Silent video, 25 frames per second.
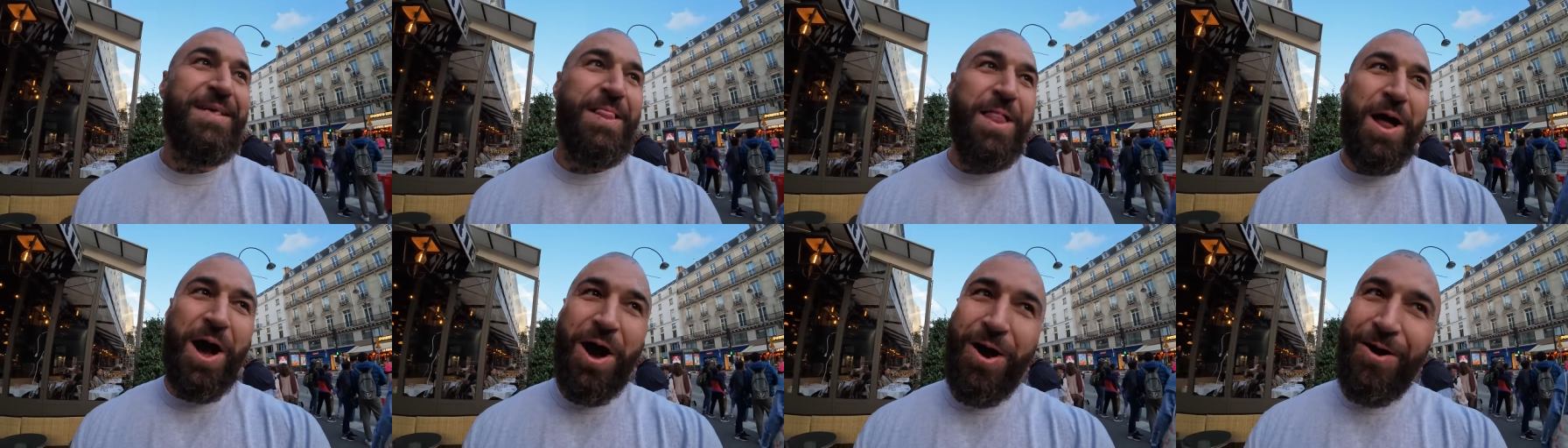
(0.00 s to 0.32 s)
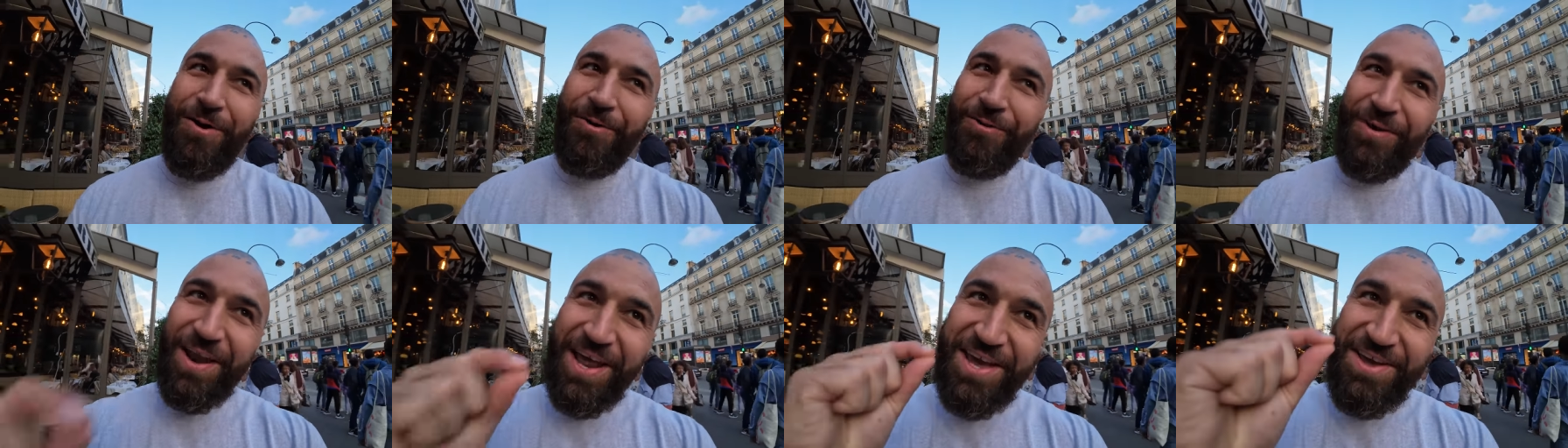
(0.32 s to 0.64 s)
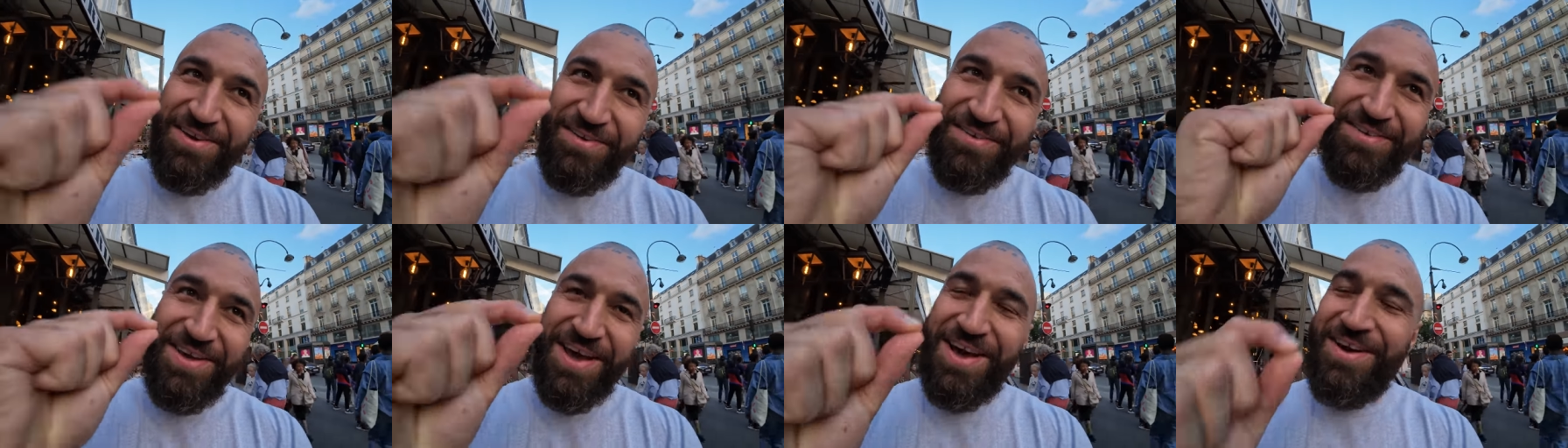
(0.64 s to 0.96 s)
I'll let
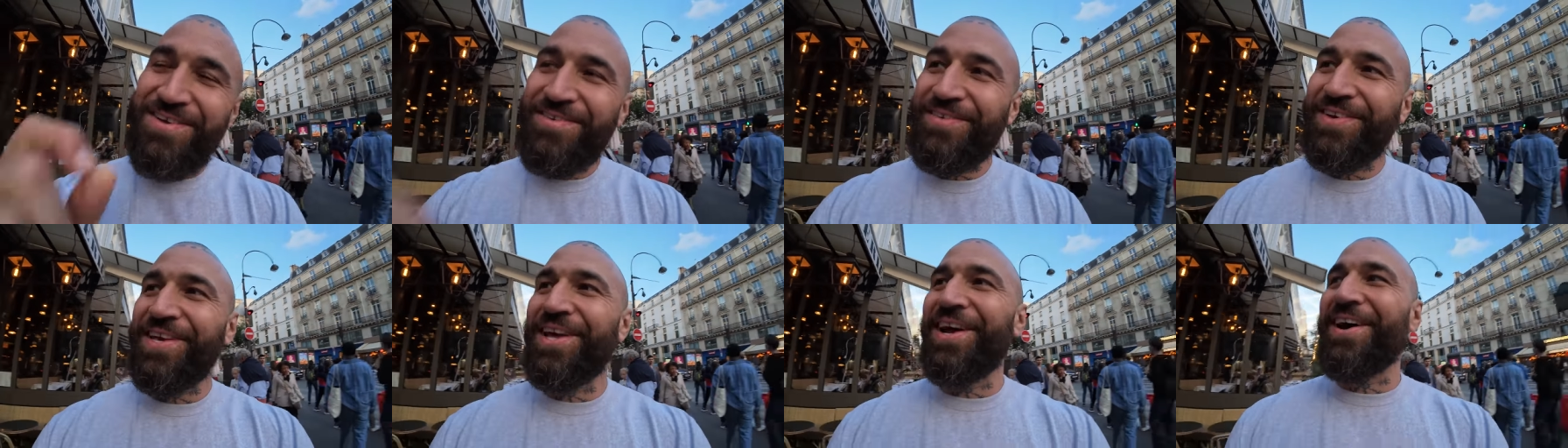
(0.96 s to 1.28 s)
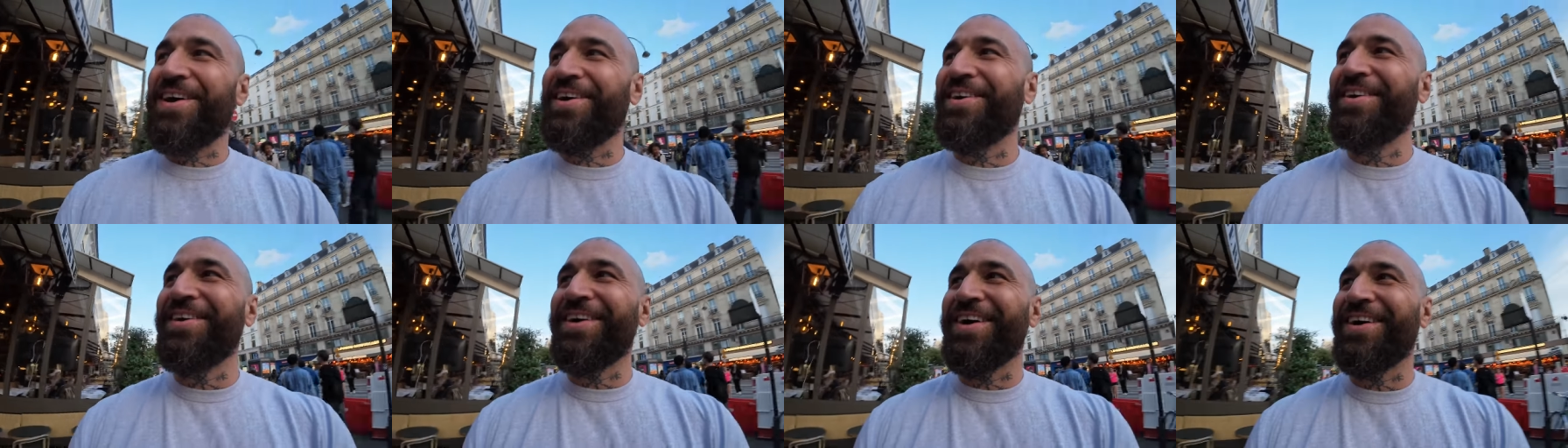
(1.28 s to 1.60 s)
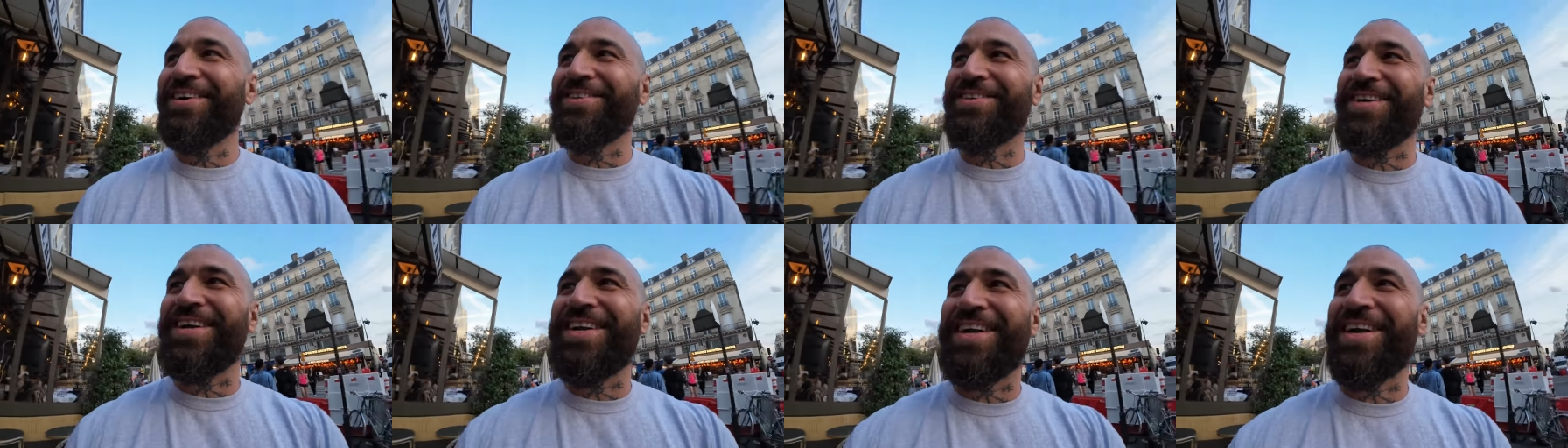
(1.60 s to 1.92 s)
you, you know? I
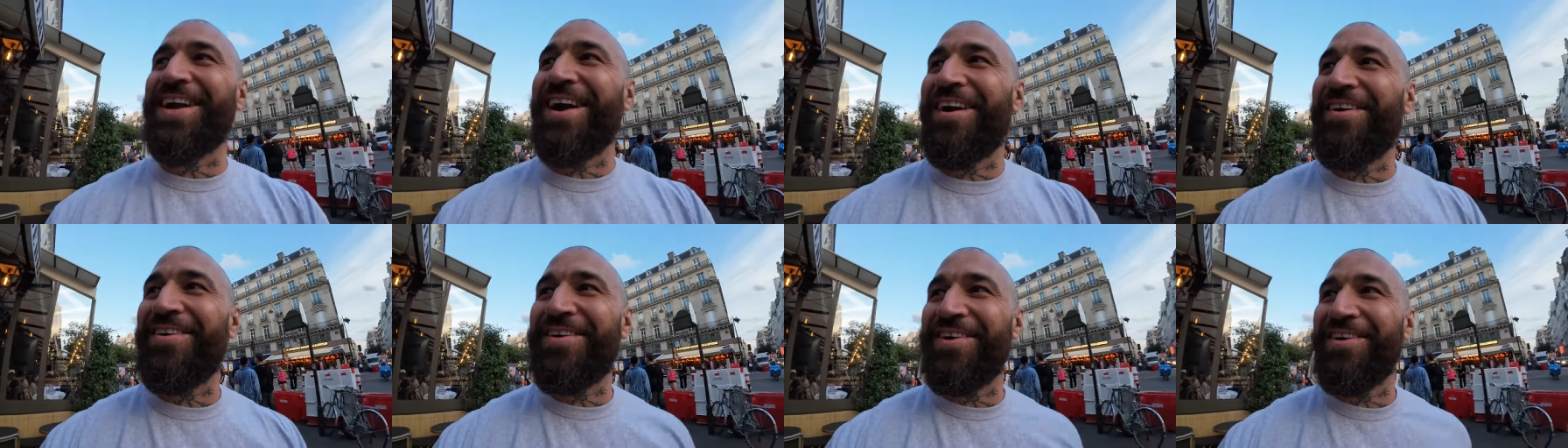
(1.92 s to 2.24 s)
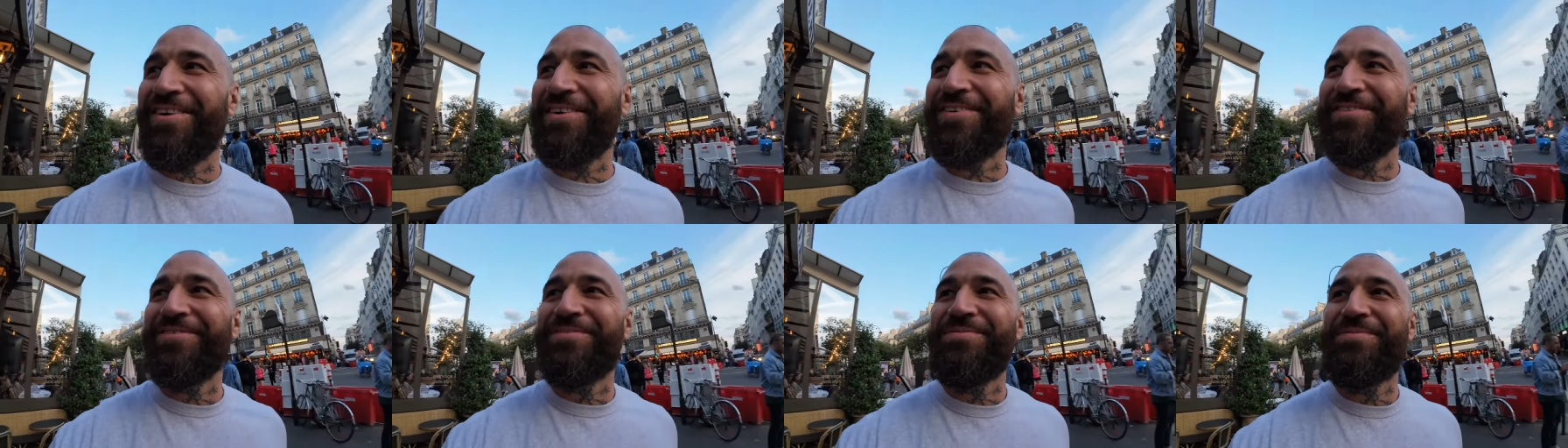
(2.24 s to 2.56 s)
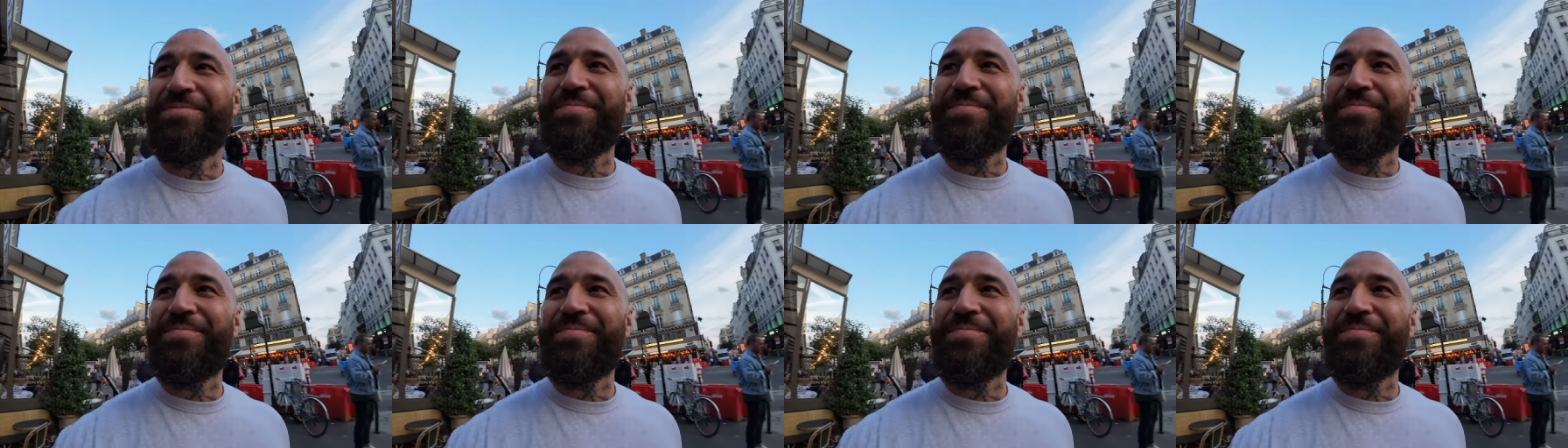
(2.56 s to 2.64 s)
was gonna carry on.